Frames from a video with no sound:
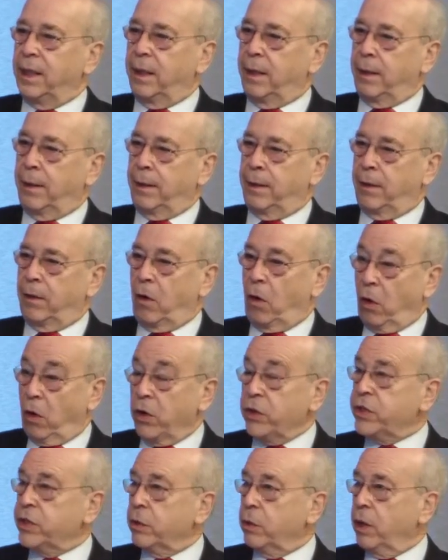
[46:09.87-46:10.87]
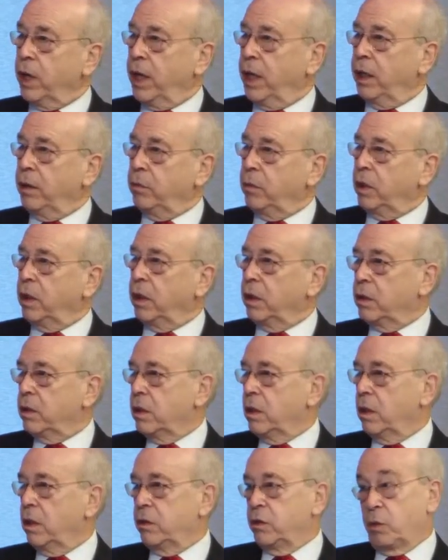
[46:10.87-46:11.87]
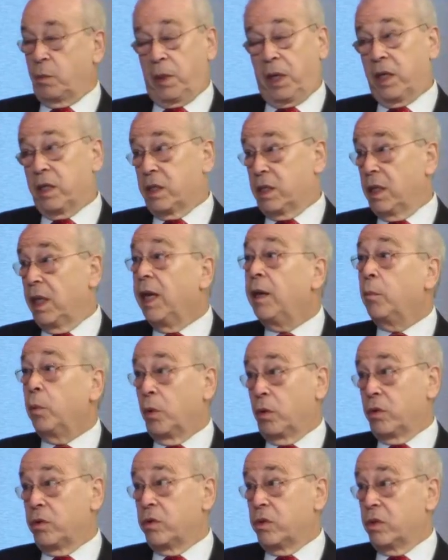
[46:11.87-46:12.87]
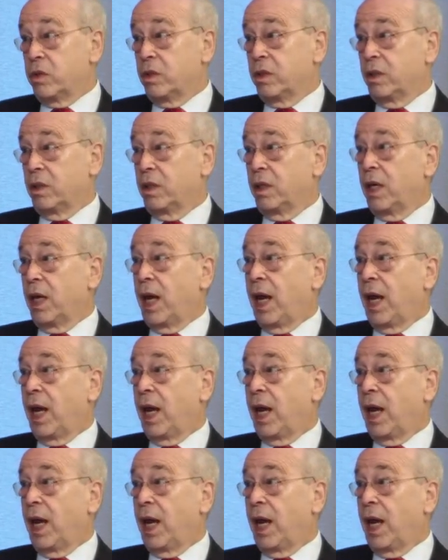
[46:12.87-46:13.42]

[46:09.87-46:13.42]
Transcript: uh, also aimed at Japan's neighbors. Mm -hmm.